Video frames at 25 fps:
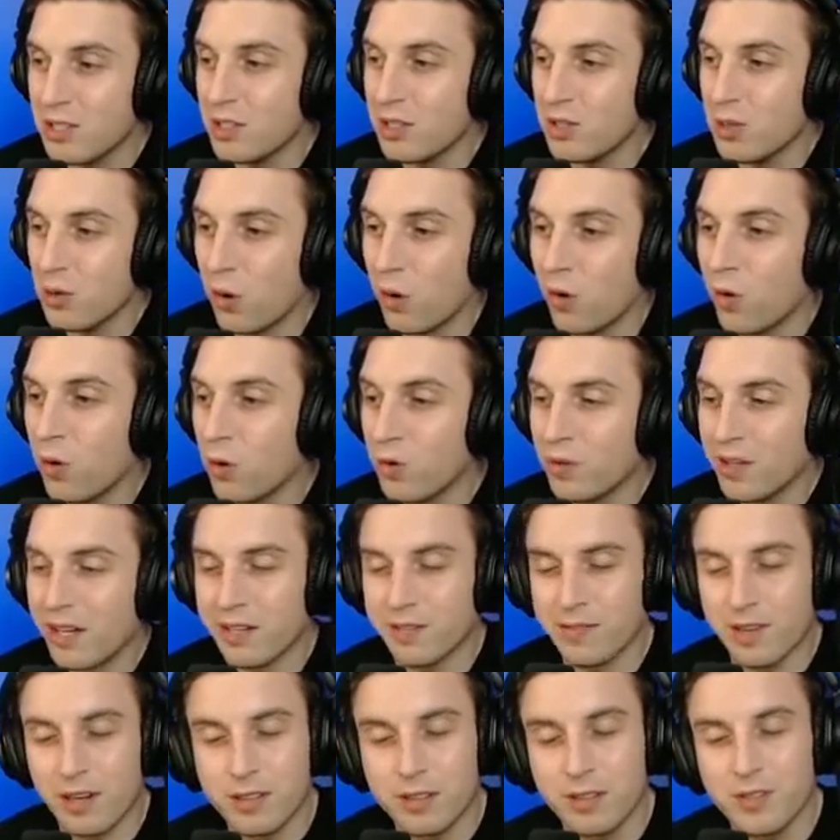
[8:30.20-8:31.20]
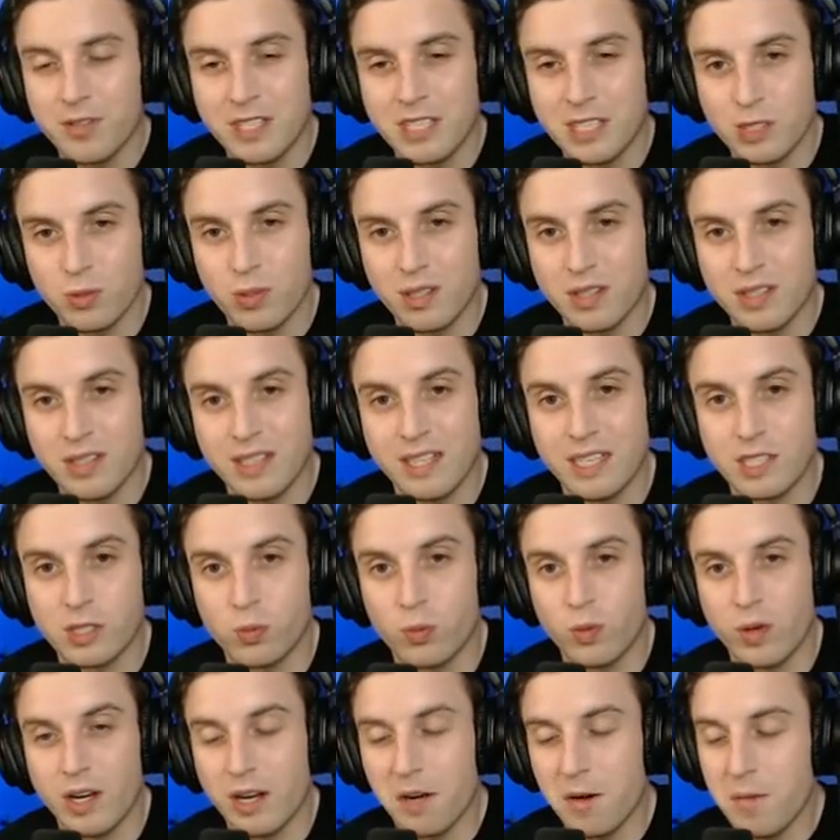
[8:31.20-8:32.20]
you can do a whole lot of other things with it
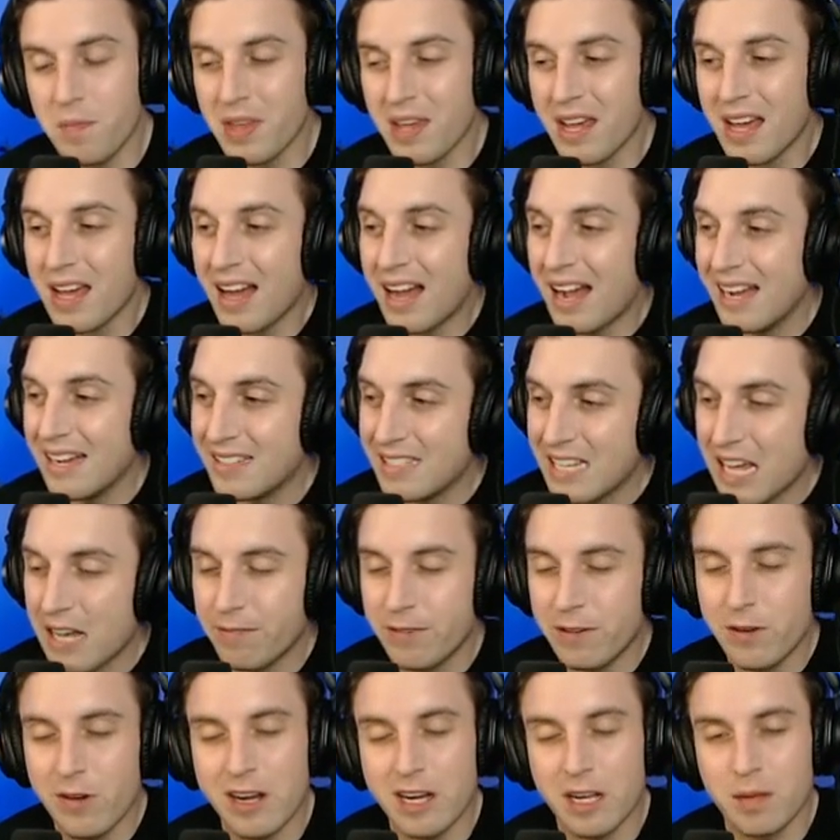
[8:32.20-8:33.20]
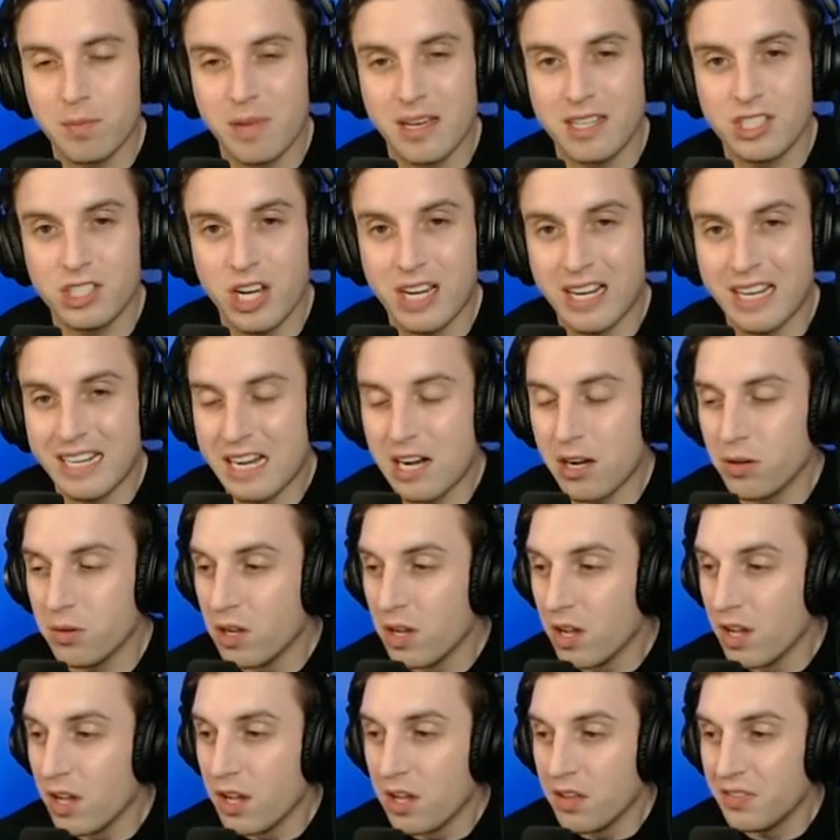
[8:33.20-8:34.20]
as well. I definitely recommend checking out
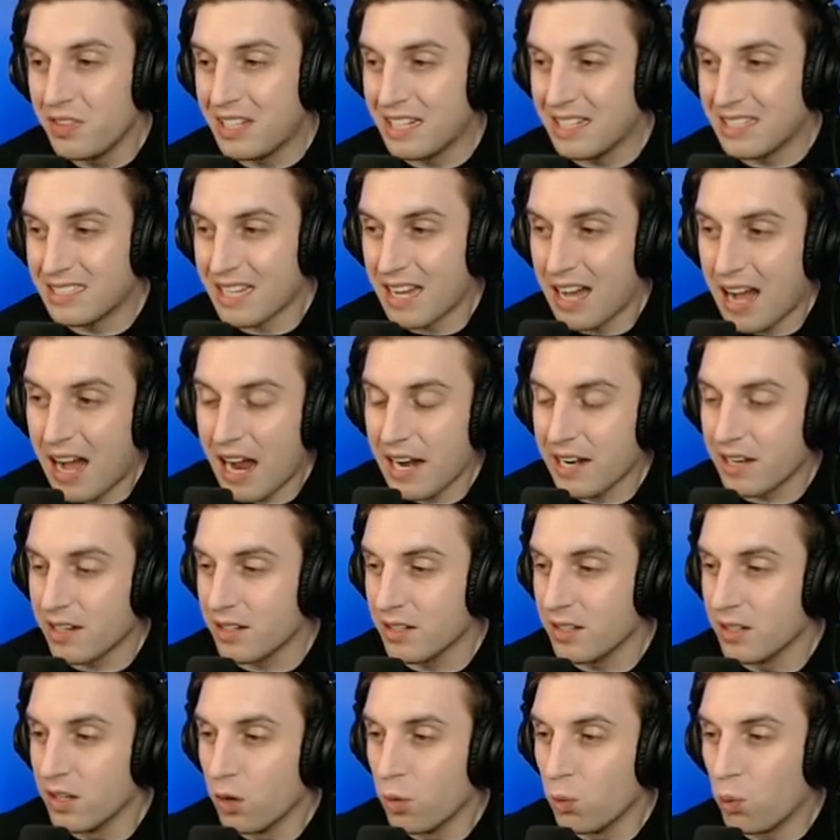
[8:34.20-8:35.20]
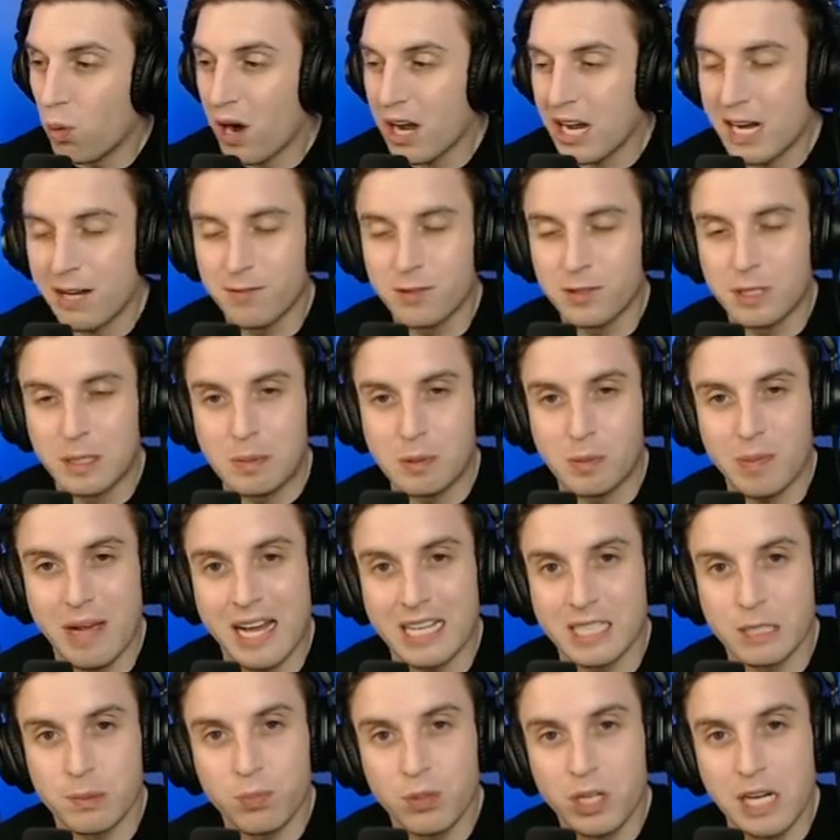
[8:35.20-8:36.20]
the entire Y Off Trips
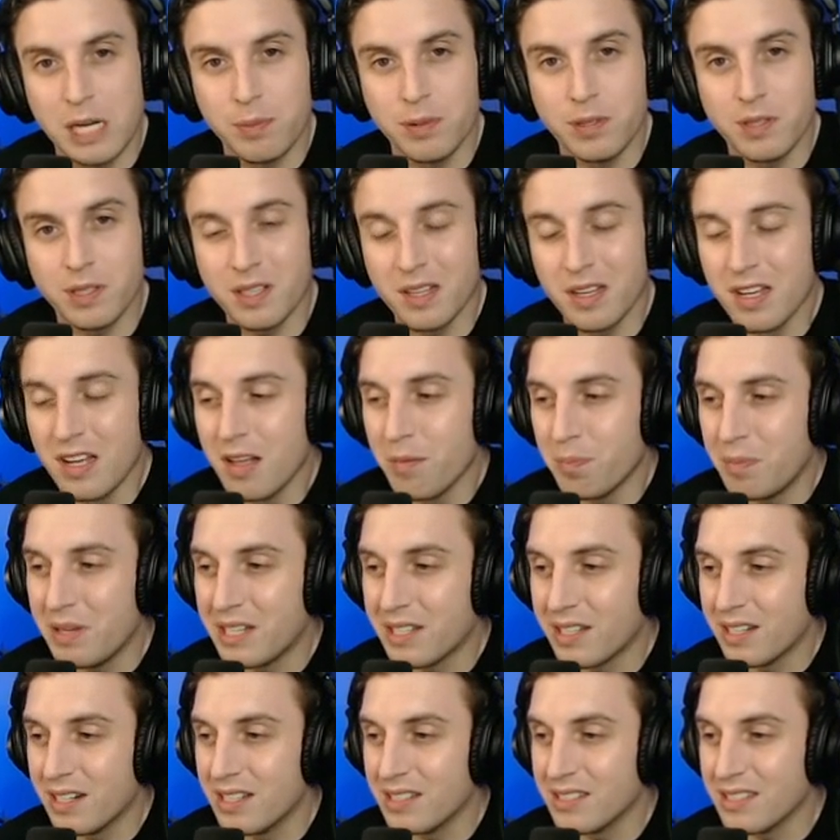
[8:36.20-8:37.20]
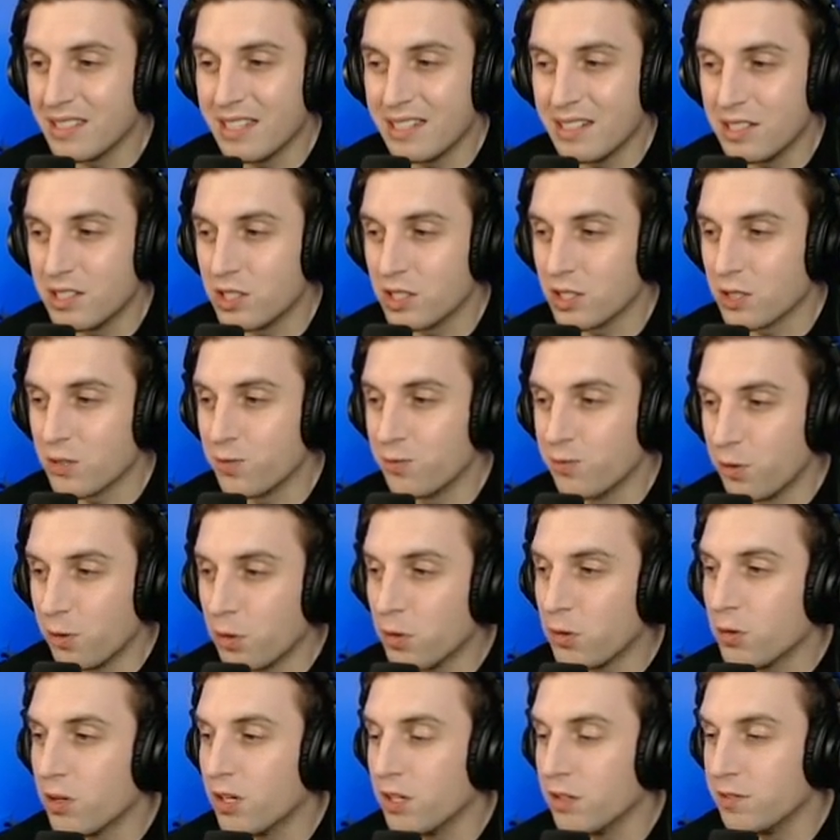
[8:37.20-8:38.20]
Pats playbook because it is just
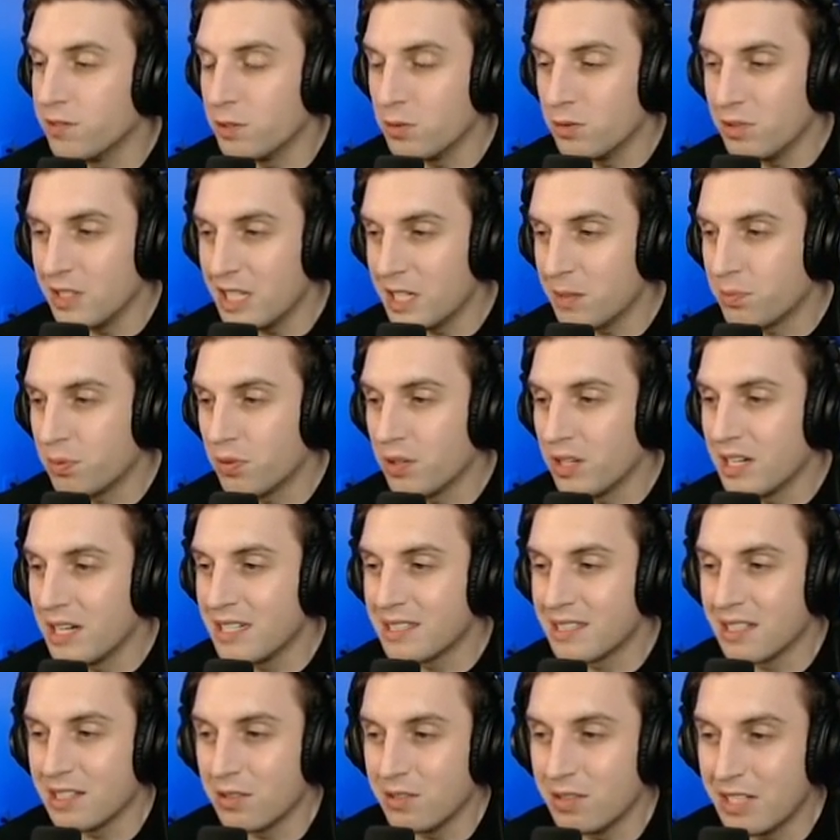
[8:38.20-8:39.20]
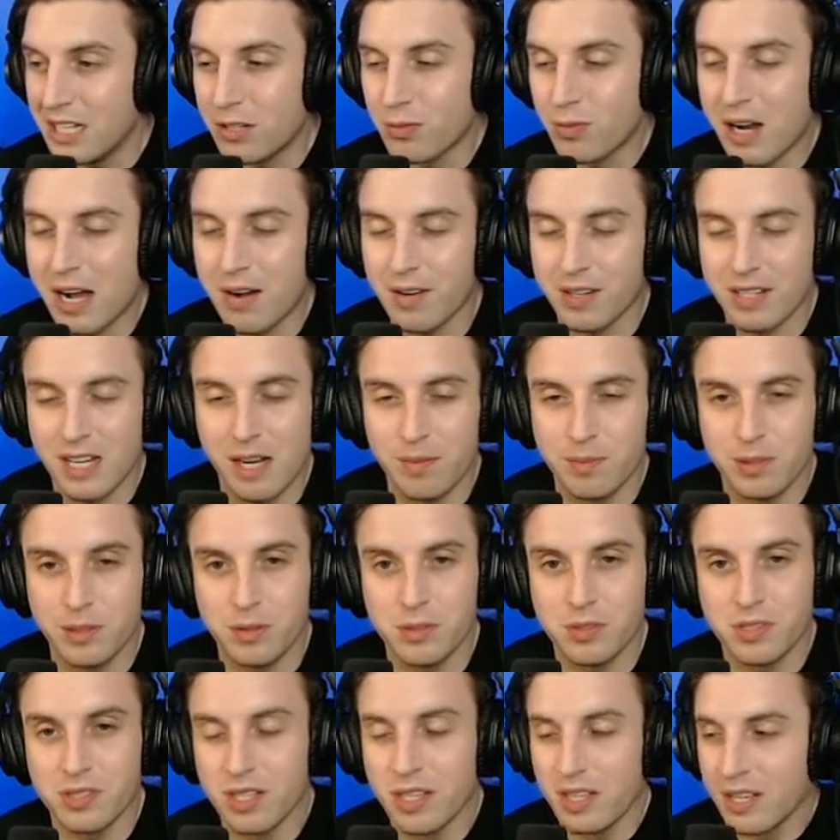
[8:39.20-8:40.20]
full of unique plays and unique route
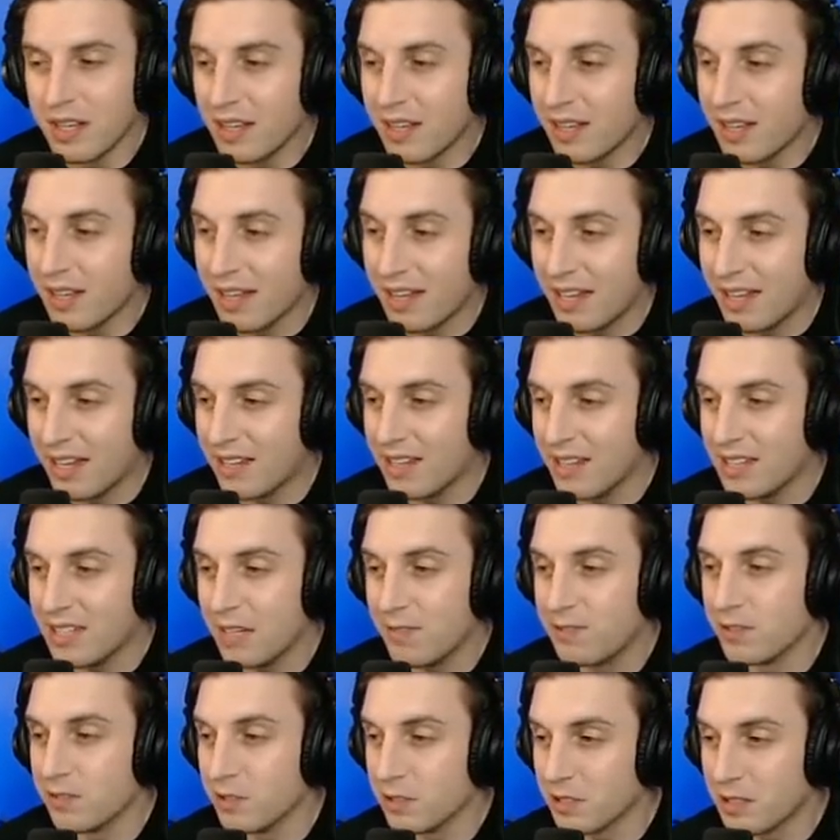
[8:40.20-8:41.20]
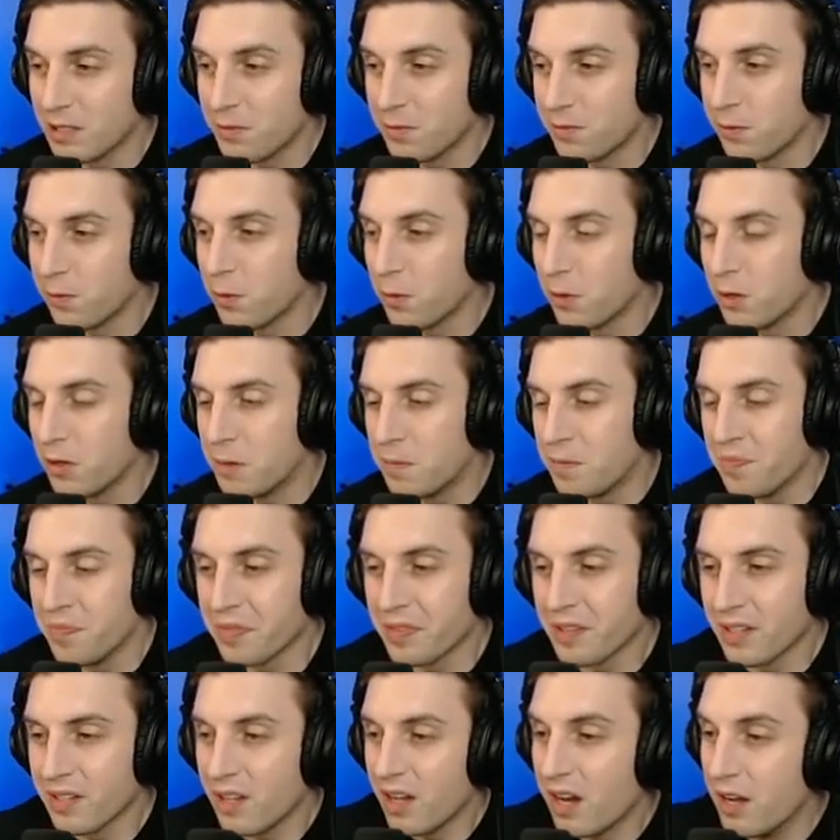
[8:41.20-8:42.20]
combos. And if you're looking for
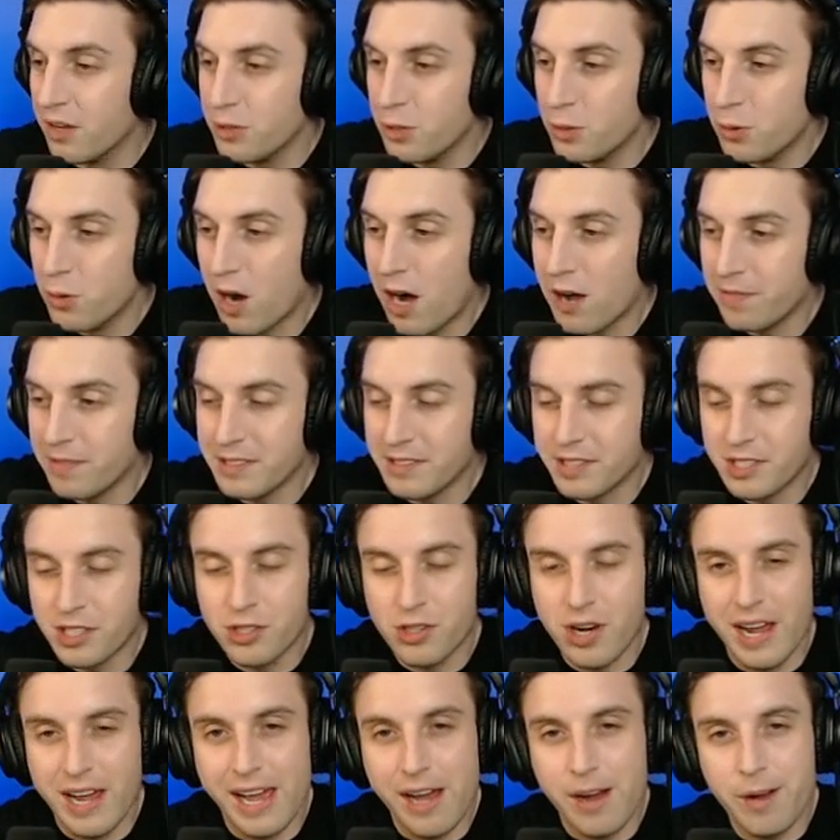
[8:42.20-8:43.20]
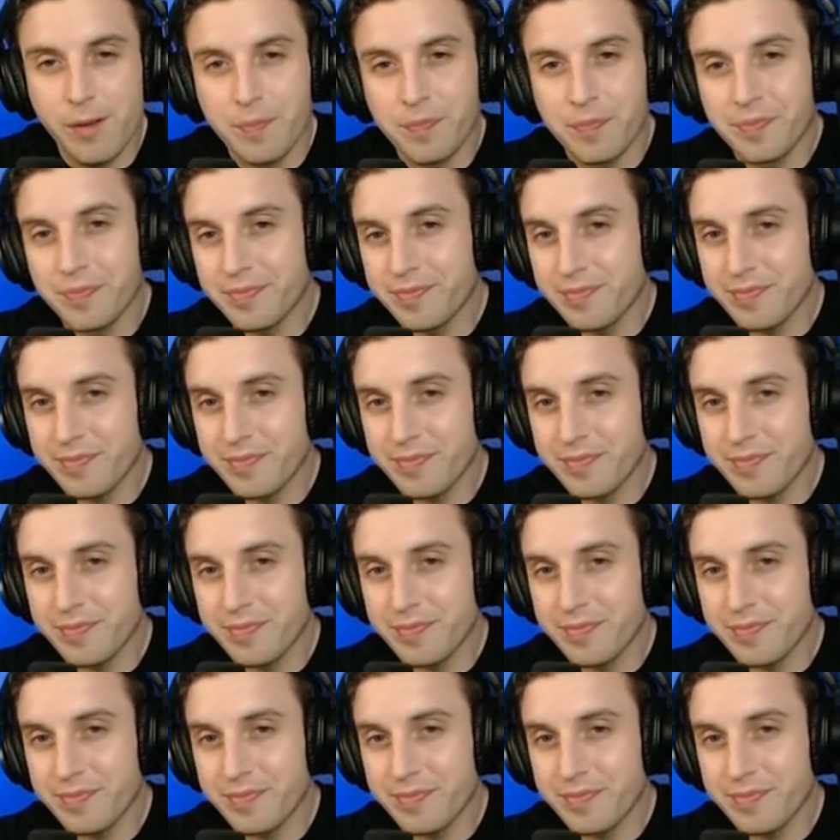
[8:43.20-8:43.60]
a new offense to try out,